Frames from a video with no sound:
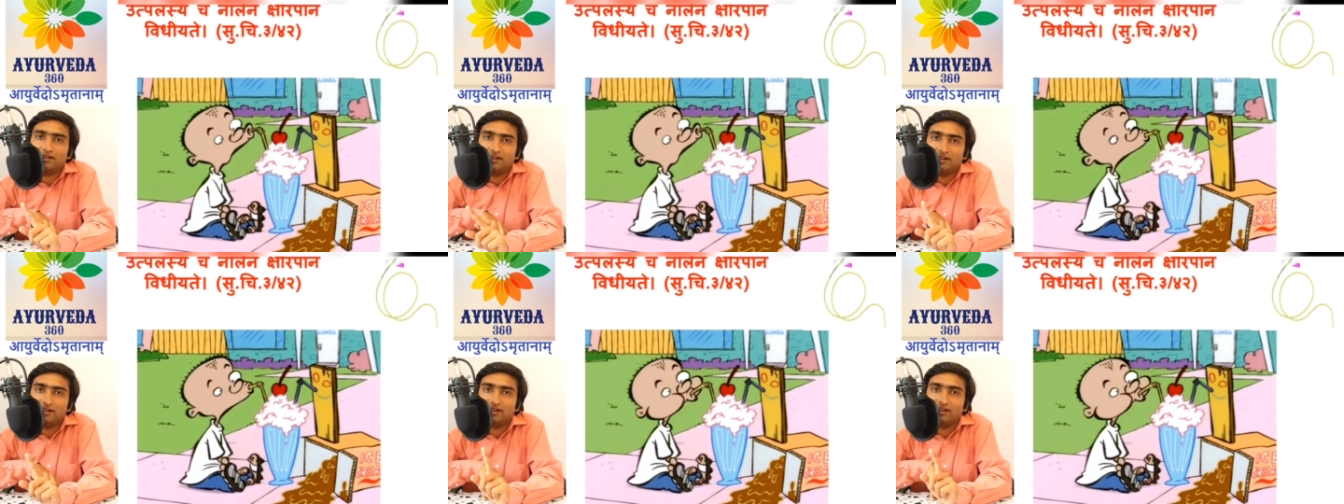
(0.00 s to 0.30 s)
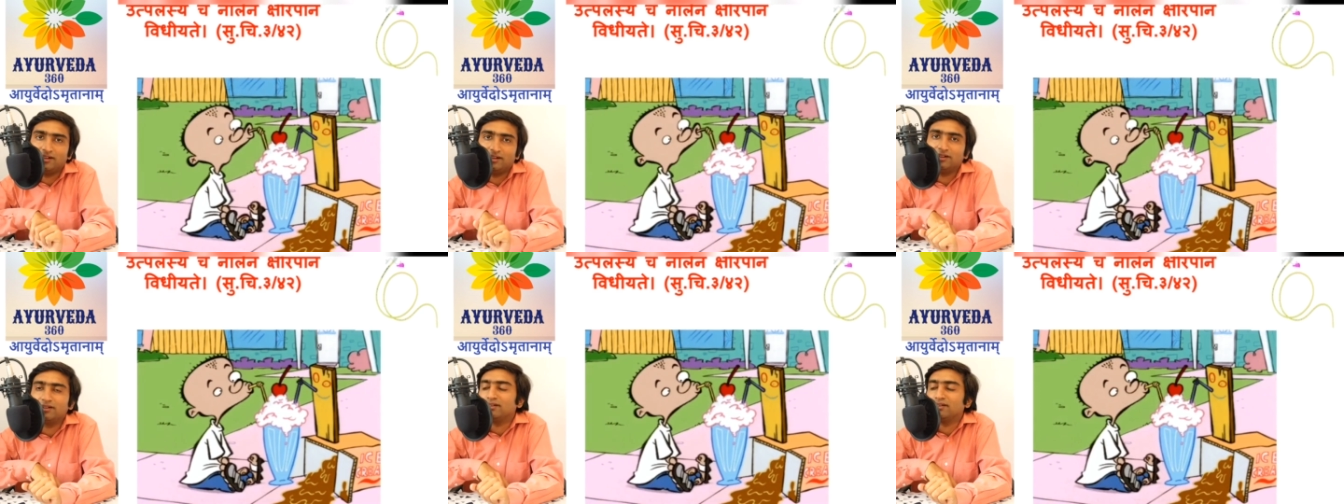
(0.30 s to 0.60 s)

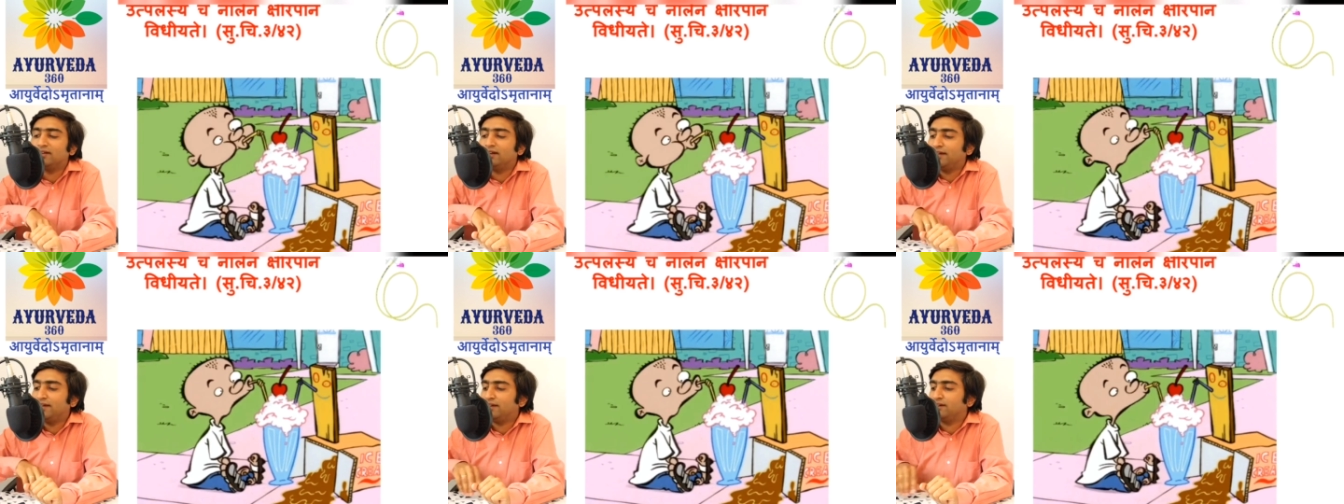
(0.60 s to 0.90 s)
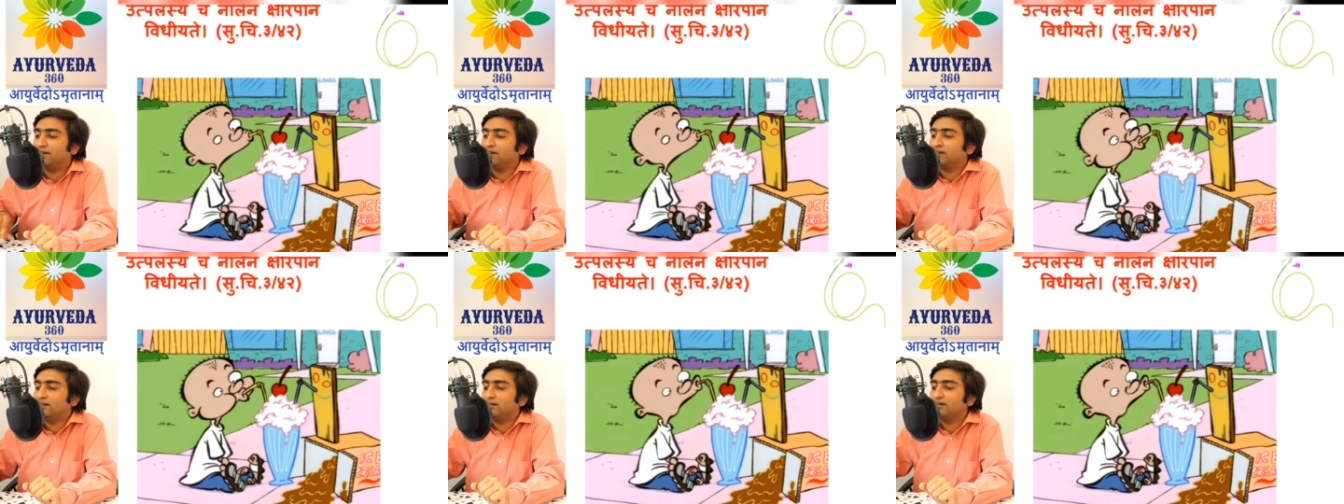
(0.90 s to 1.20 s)
uh,
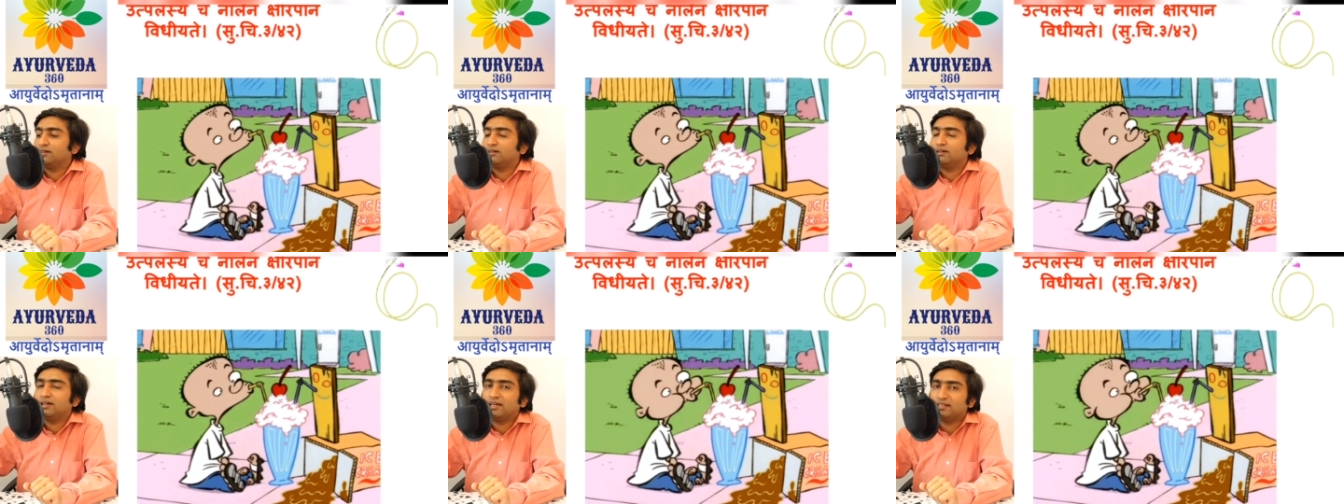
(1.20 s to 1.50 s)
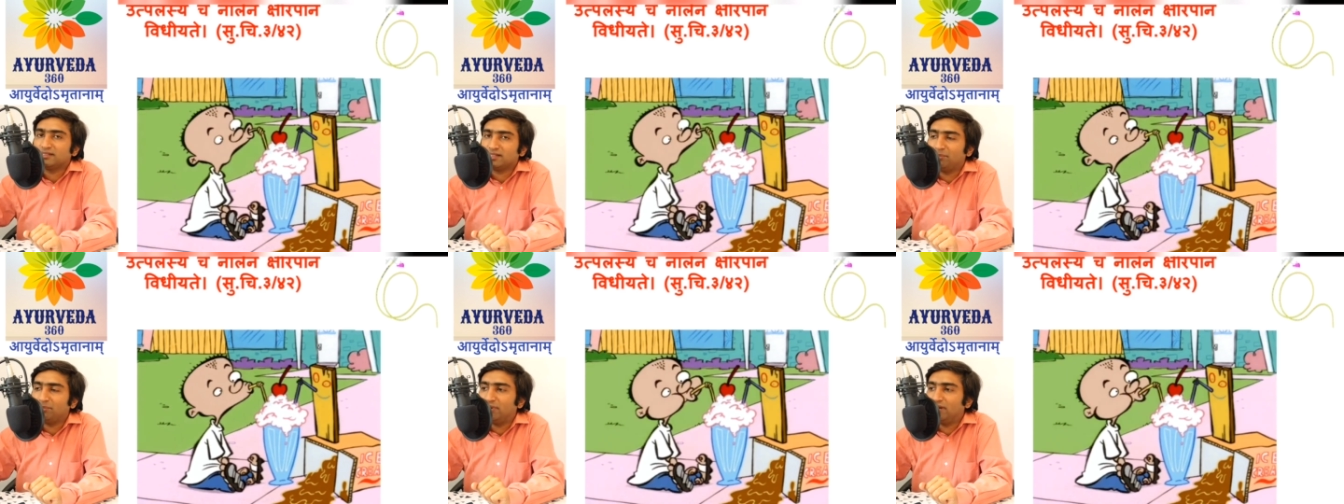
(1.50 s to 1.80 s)
like
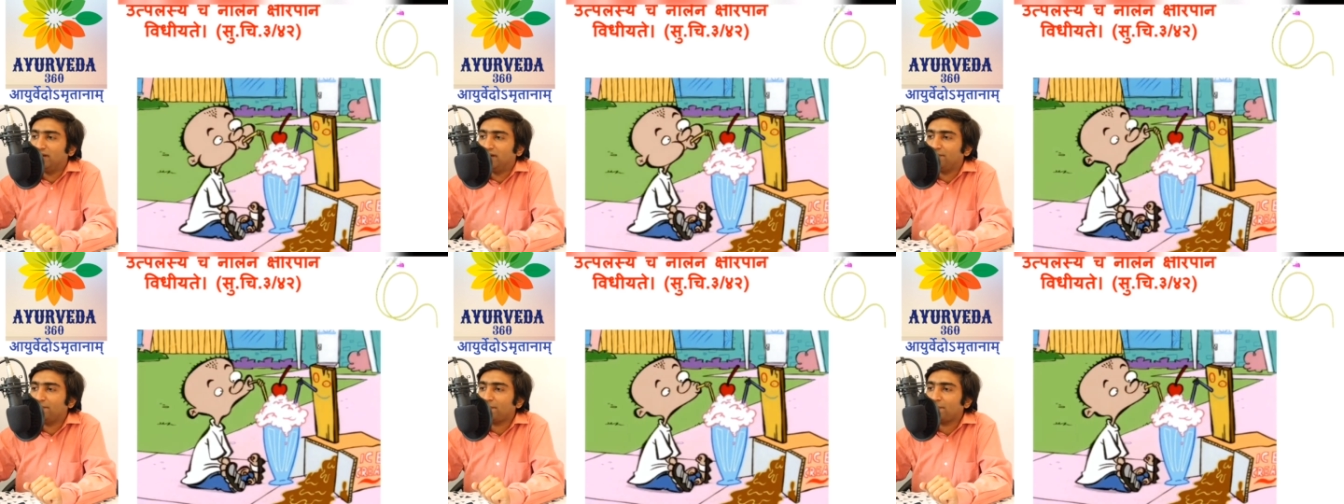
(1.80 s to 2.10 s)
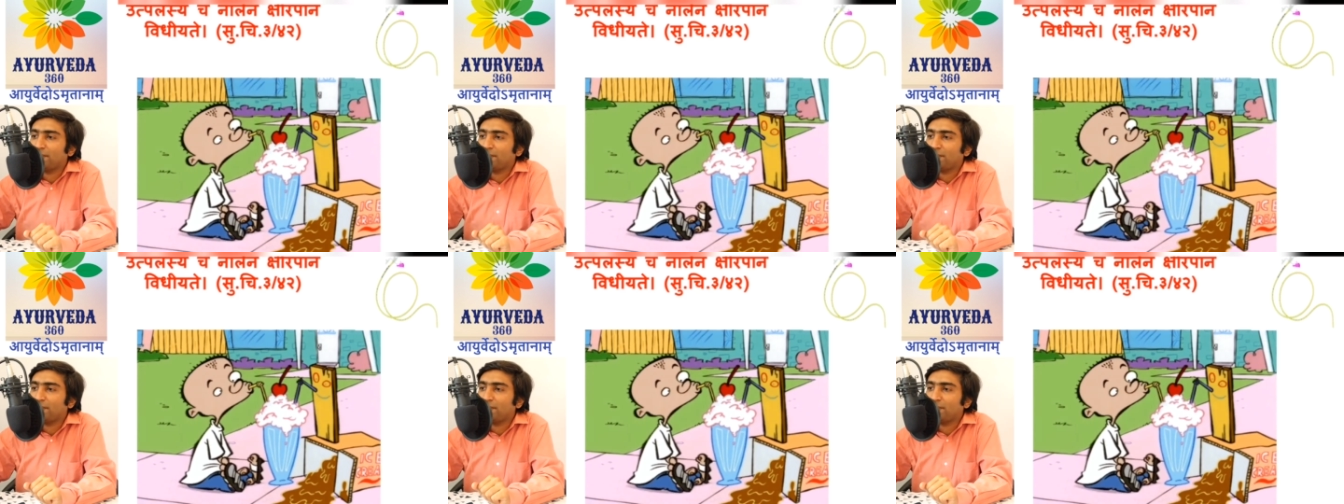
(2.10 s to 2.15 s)
example.